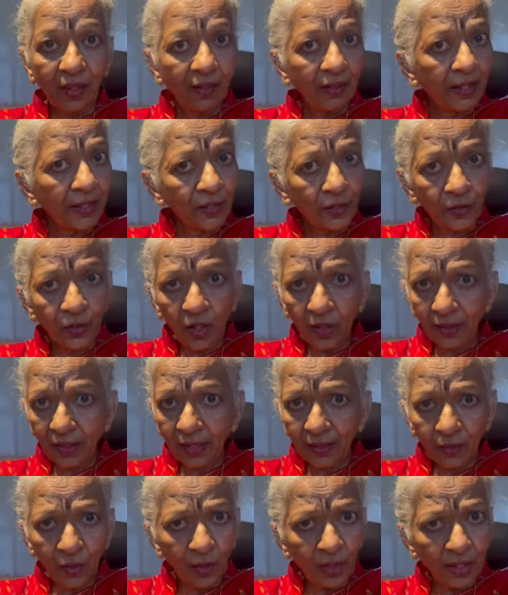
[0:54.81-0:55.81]
It's not
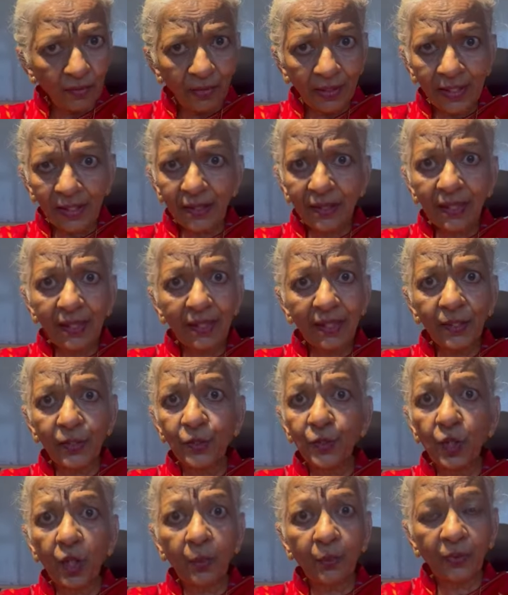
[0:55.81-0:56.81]
at all a very serious
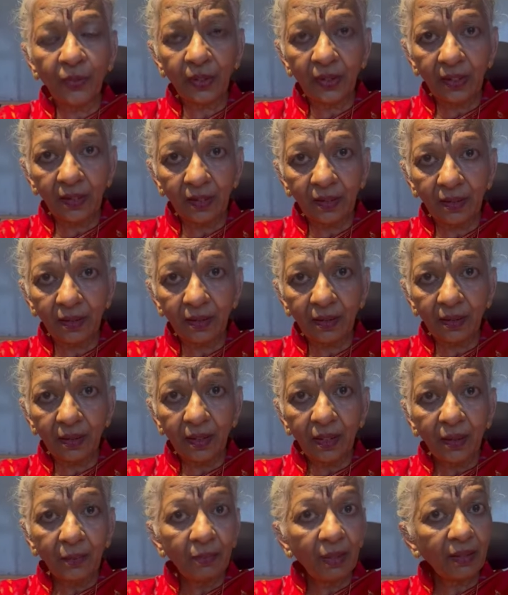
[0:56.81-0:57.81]
job for us.
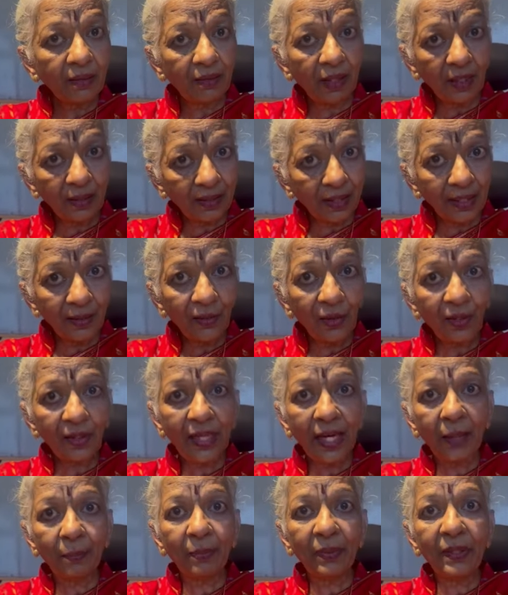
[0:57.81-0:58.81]
But that cannot
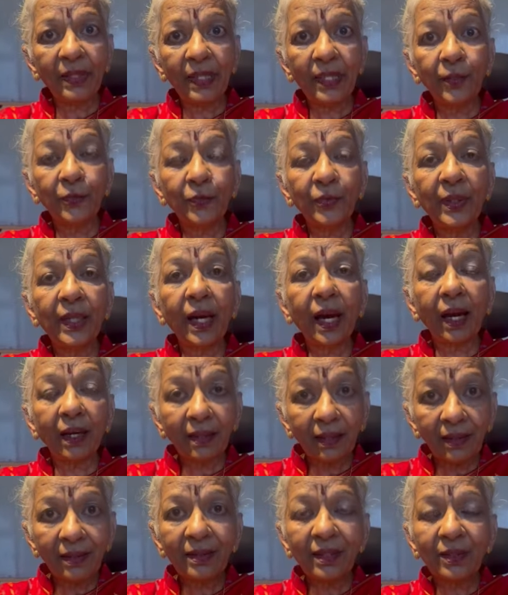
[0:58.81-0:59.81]
happen if we
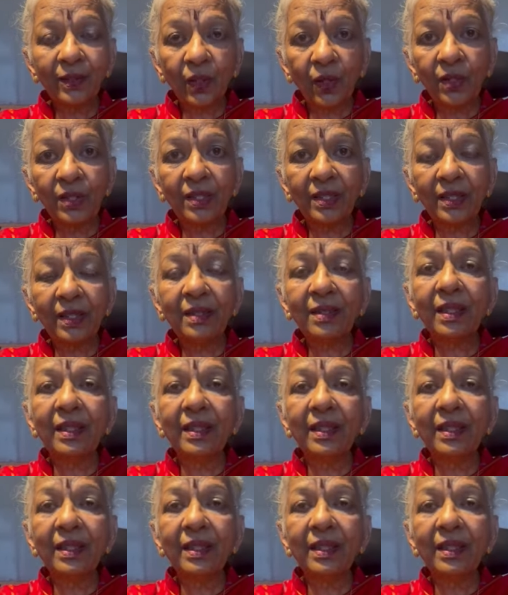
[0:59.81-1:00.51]
attend the concert